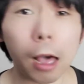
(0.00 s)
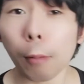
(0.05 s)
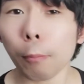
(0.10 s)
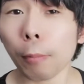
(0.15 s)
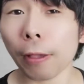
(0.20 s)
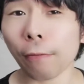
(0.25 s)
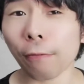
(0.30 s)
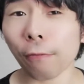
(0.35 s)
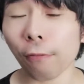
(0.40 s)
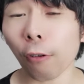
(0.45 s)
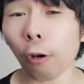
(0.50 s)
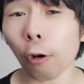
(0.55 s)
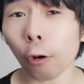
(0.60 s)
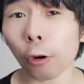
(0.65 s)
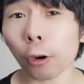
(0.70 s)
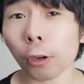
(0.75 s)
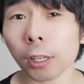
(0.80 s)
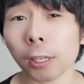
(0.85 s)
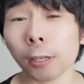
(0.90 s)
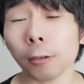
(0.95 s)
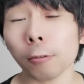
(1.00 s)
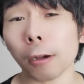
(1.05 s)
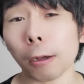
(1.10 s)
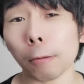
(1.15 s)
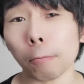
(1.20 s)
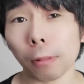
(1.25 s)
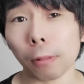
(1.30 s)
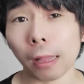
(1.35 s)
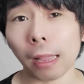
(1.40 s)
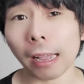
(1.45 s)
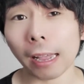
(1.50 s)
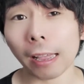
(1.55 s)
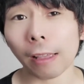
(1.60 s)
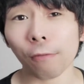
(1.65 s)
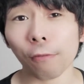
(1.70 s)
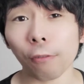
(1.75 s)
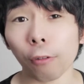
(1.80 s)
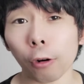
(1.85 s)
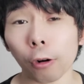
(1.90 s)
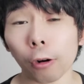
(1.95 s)
before you apply
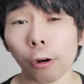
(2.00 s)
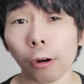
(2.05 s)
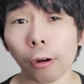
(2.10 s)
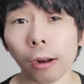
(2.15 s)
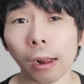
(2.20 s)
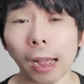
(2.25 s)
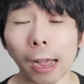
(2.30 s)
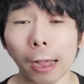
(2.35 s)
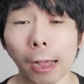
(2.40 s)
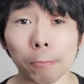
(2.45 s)
for